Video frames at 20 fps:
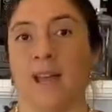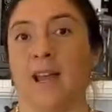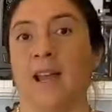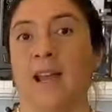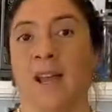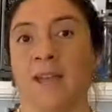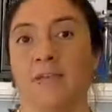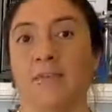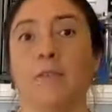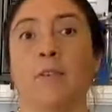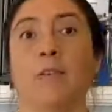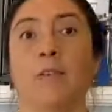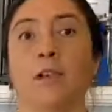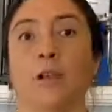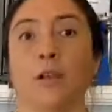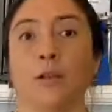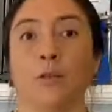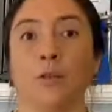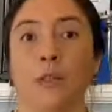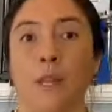and
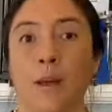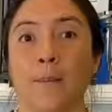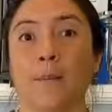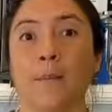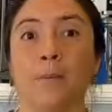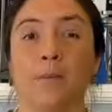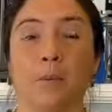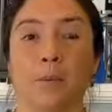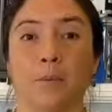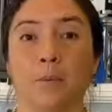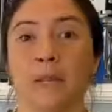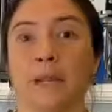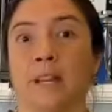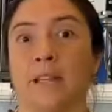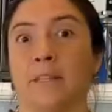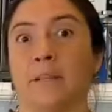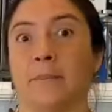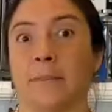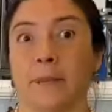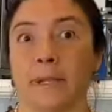close-ups will be
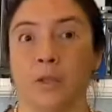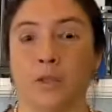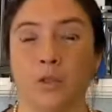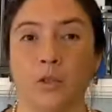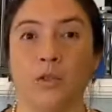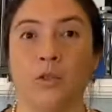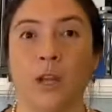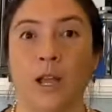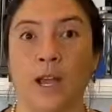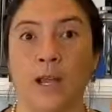as pictures.